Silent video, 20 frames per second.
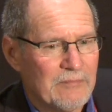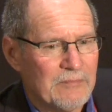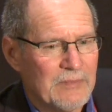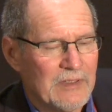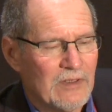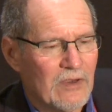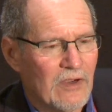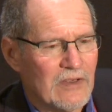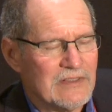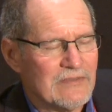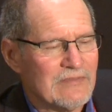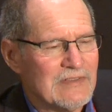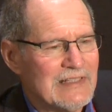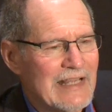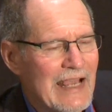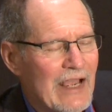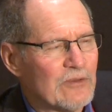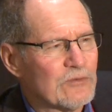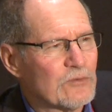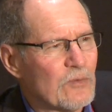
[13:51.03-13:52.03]
because of
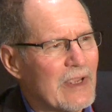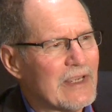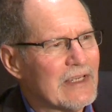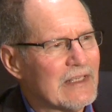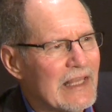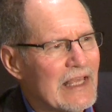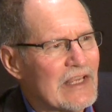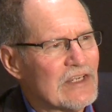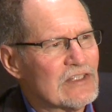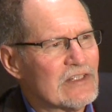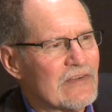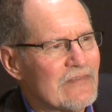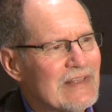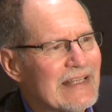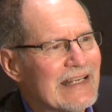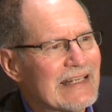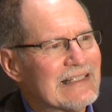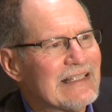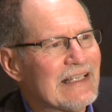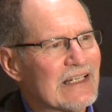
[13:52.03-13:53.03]
downregulation of
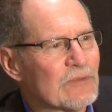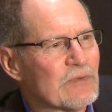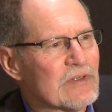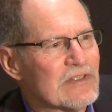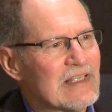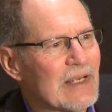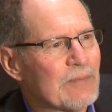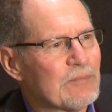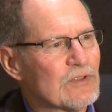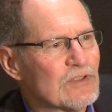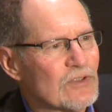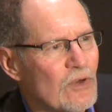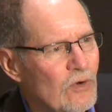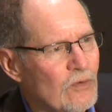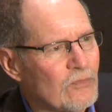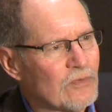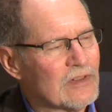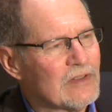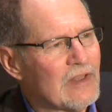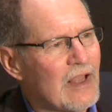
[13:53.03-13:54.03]
nicotinic receptors
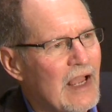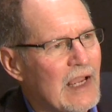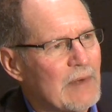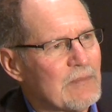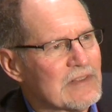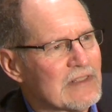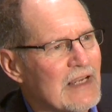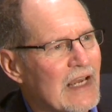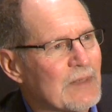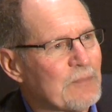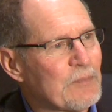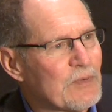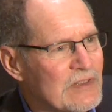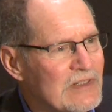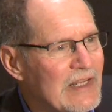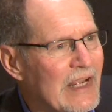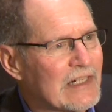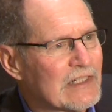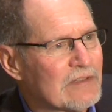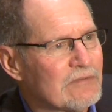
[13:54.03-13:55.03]
over time has got a
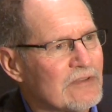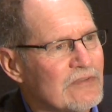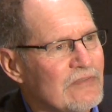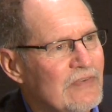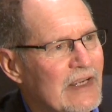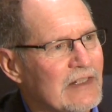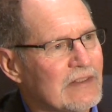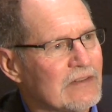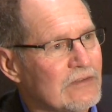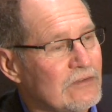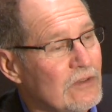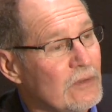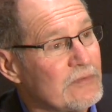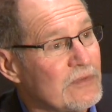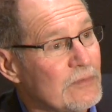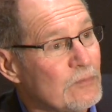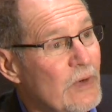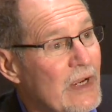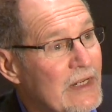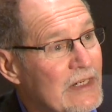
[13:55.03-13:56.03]
protective effect in
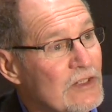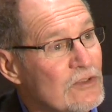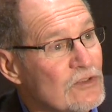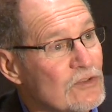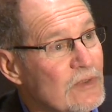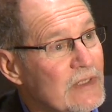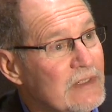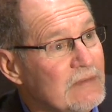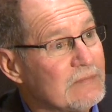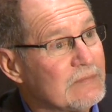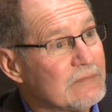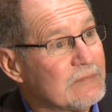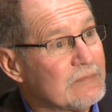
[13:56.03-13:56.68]
terms of brain injury.